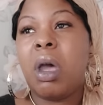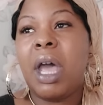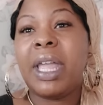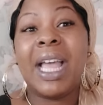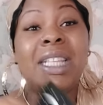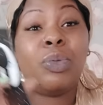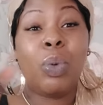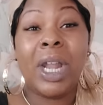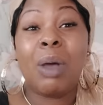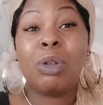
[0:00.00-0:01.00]
I guess
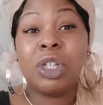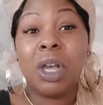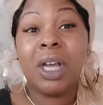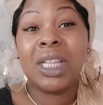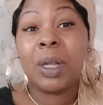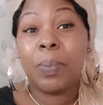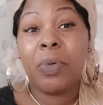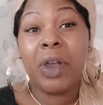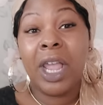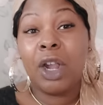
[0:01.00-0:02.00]
when I was younger, I didn't
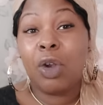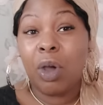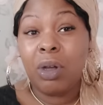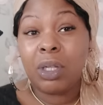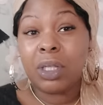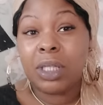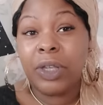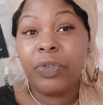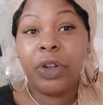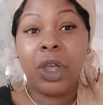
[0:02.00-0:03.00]
pray a lot,
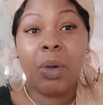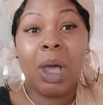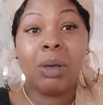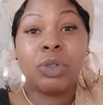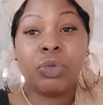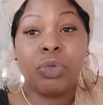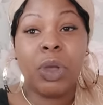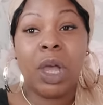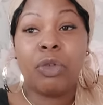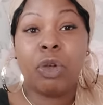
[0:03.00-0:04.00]
even though
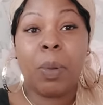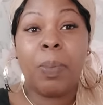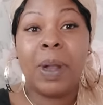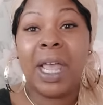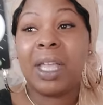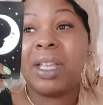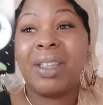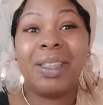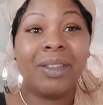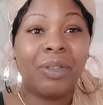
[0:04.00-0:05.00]
I grew up like
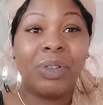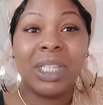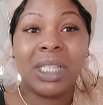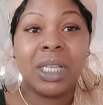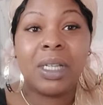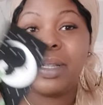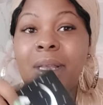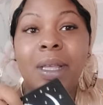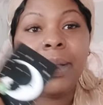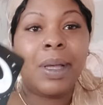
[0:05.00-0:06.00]

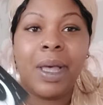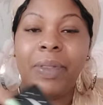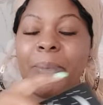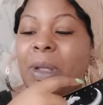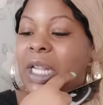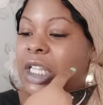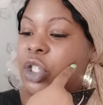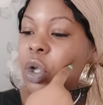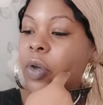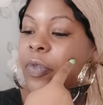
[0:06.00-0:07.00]
Christian, and
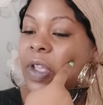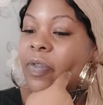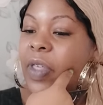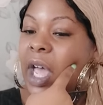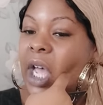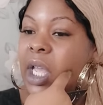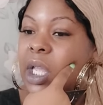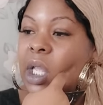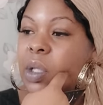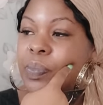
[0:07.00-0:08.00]
that's not a faith
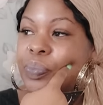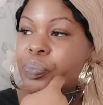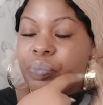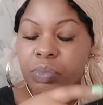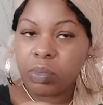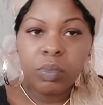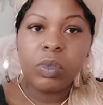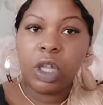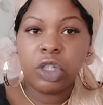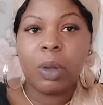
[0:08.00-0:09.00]
that
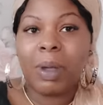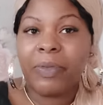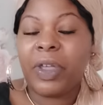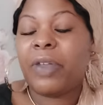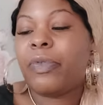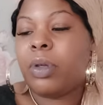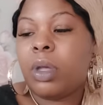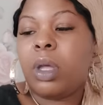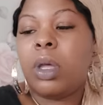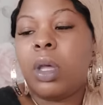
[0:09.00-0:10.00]
it's not my faith.
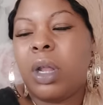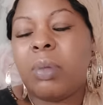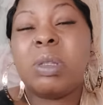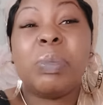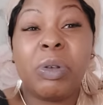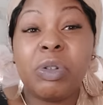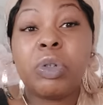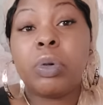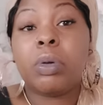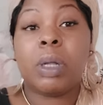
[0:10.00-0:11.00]
I'm
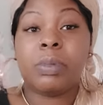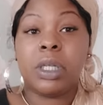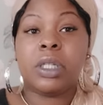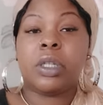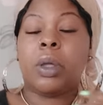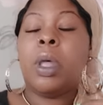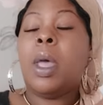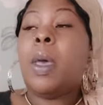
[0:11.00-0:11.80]
spiritual, I'm just, you know.